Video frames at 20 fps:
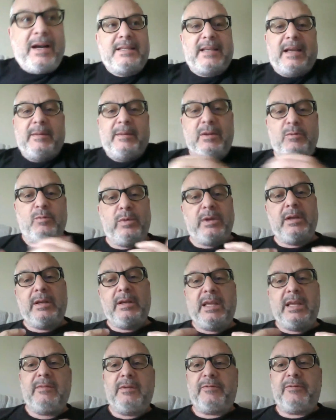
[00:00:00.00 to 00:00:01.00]
I mean,
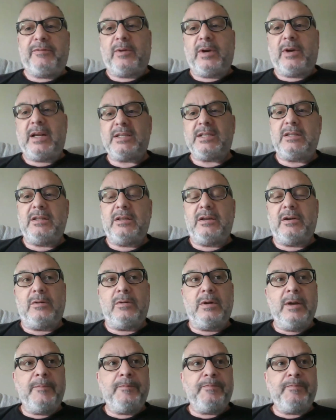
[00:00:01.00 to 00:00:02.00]
even for us though,
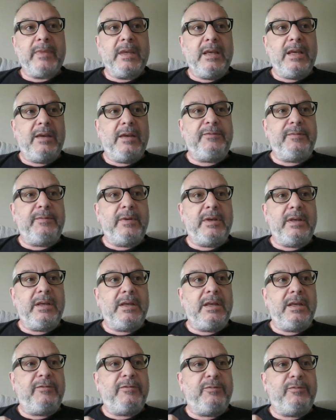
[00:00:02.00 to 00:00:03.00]
if
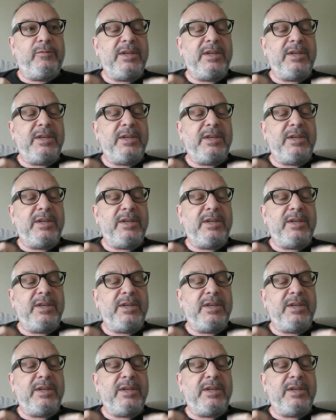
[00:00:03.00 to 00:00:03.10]
we